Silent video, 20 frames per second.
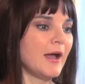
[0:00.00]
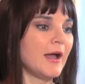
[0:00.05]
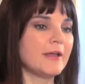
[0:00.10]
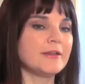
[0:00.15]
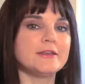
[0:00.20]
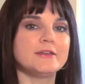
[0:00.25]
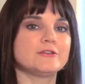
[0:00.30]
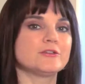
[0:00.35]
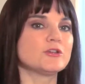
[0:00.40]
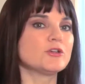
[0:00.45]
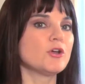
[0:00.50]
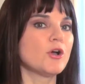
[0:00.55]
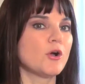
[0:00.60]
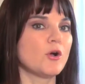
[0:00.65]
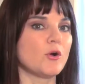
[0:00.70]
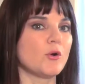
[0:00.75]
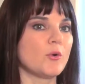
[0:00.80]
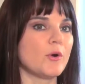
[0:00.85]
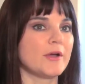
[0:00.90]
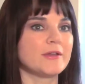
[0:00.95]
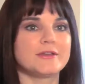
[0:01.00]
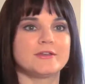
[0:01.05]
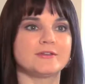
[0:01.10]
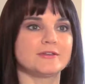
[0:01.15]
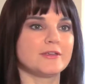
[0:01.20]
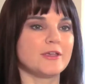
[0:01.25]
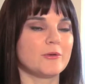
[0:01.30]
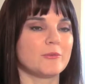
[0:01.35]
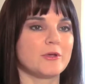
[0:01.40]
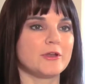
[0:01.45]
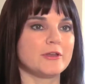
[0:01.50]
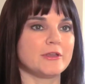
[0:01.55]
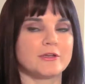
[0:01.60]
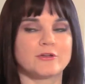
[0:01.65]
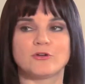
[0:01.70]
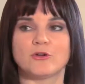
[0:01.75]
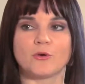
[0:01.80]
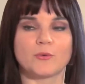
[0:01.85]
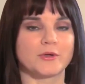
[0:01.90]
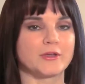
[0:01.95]
I need to go. I need to get ready
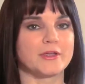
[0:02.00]
and go